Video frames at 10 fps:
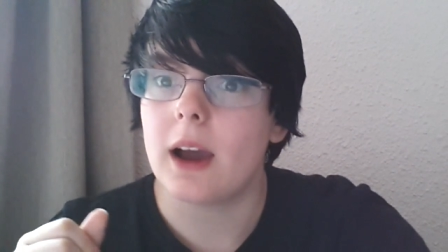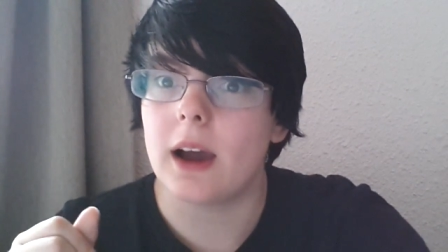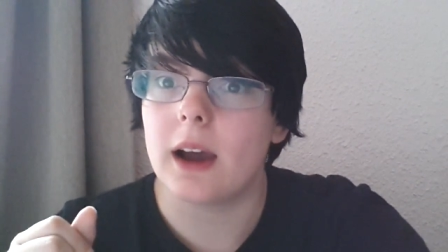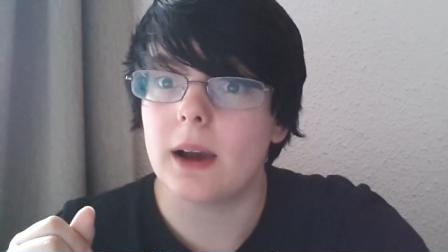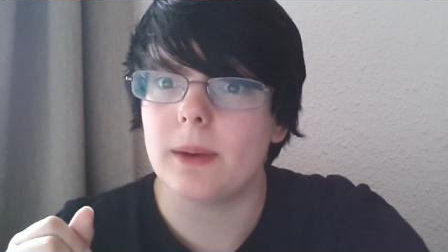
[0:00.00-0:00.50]

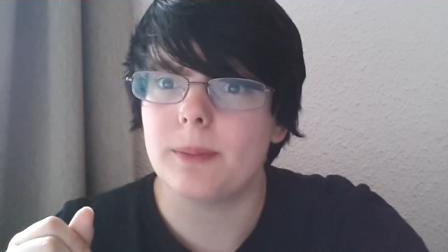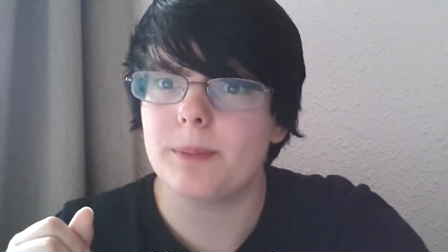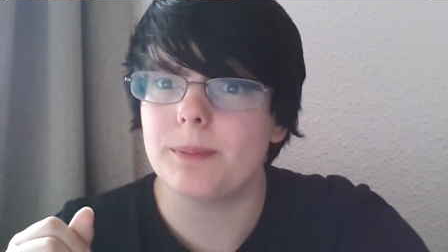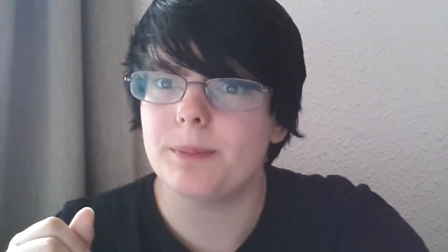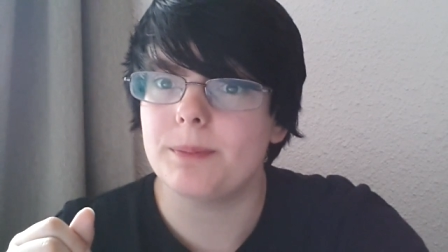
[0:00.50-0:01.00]

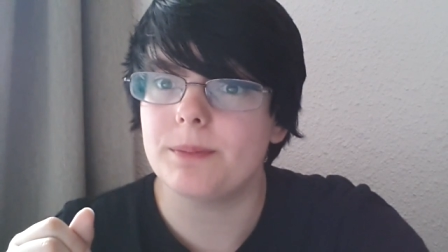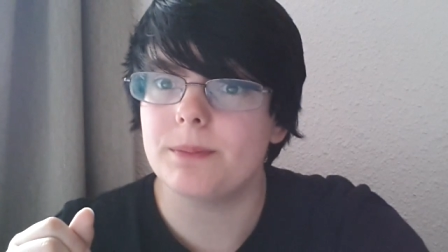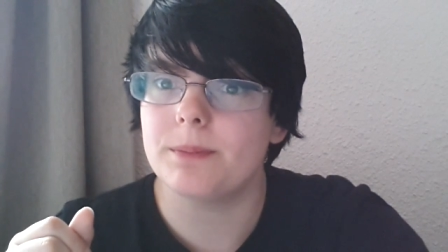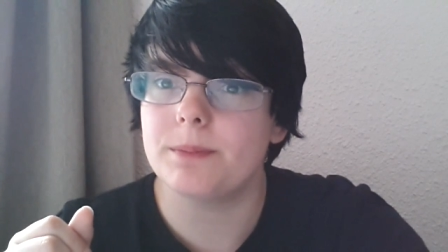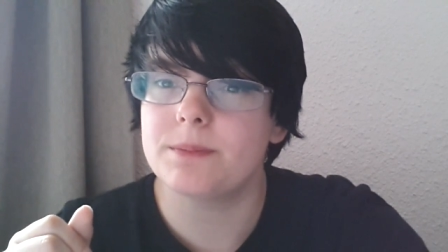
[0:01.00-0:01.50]

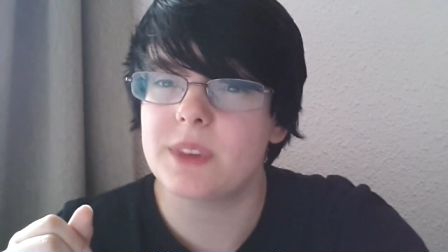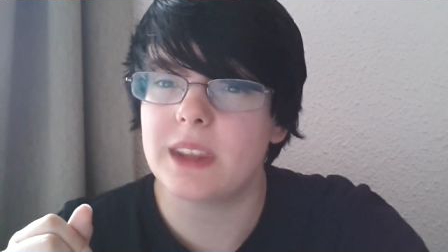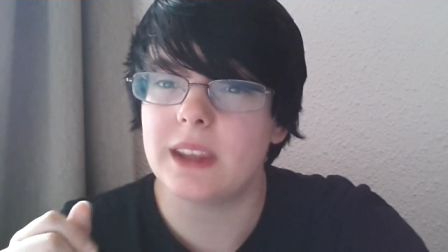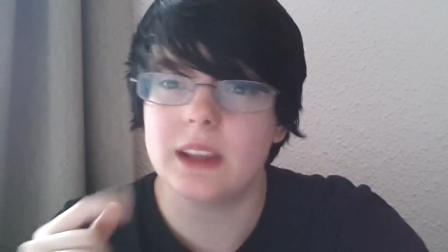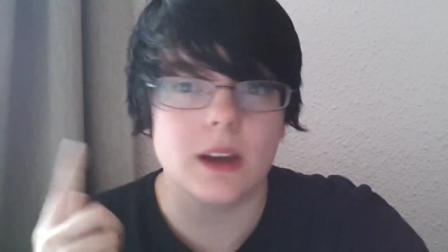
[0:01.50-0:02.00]
um,
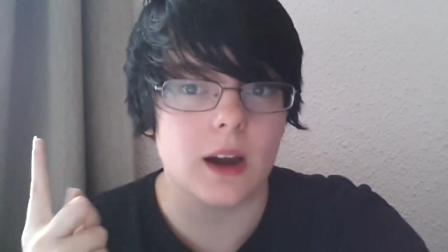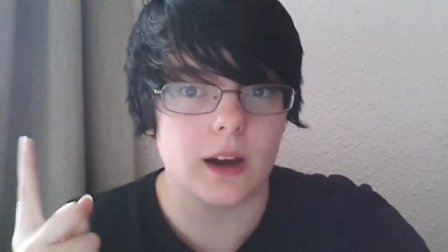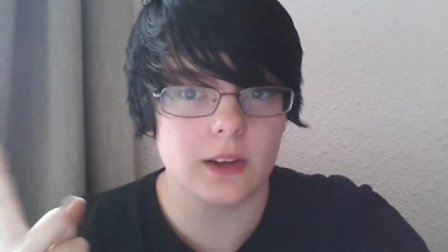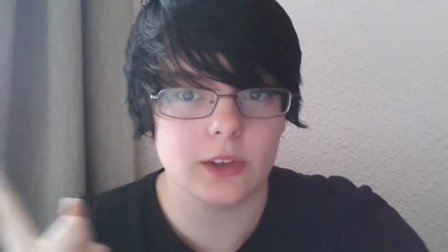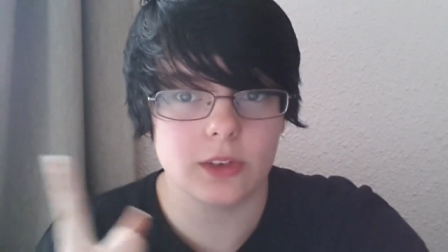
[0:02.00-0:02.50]
the
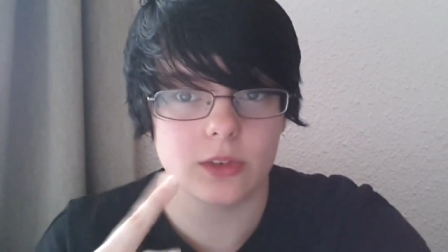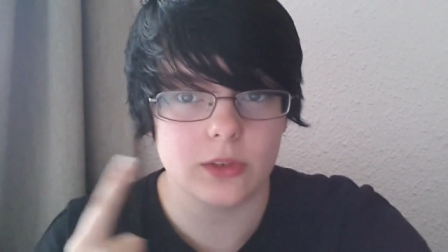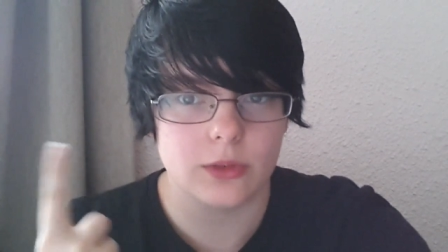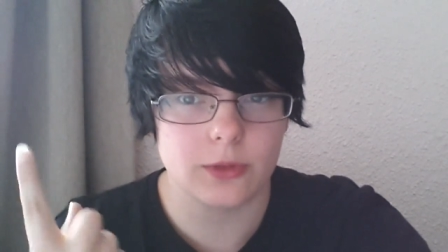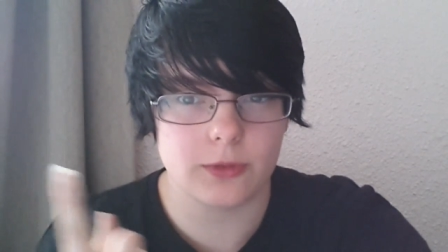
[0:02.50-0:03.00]
Cars
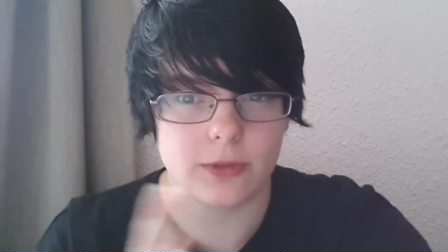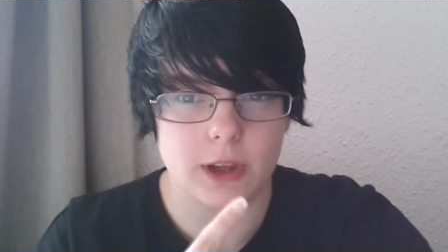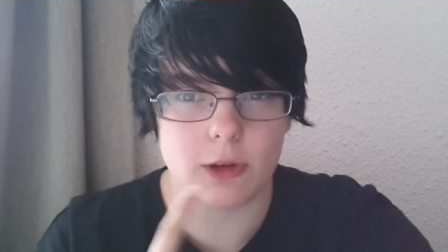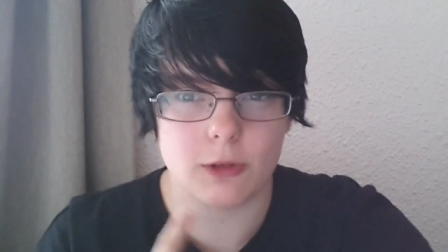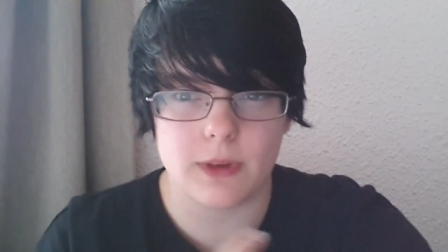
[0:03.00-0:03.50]

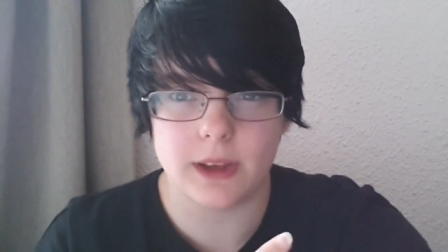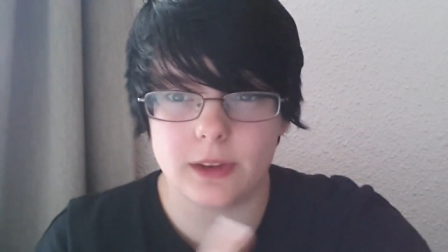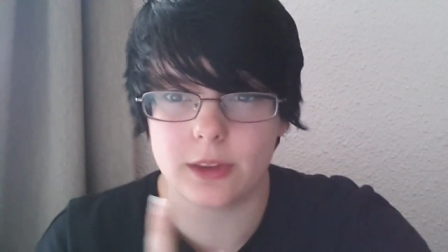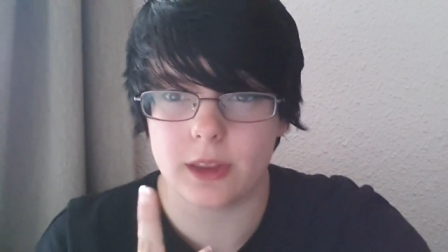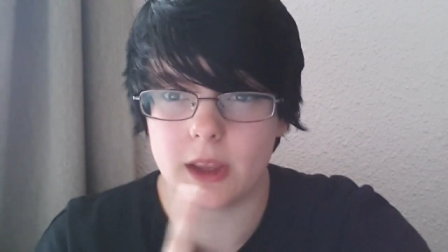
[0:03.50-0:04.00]
figure of
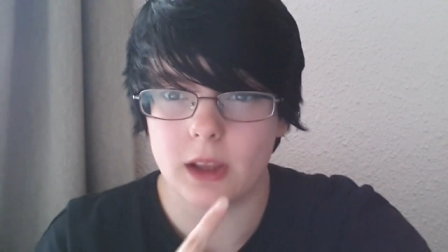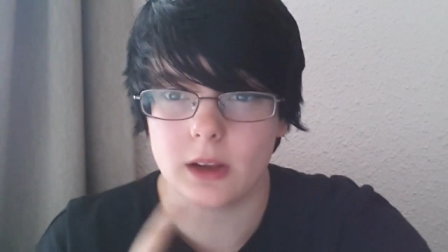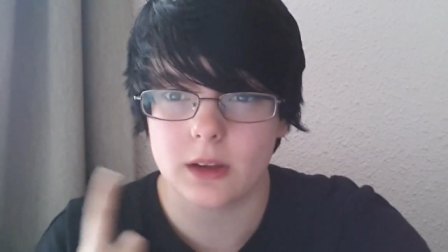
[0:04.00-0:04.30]
eight thing,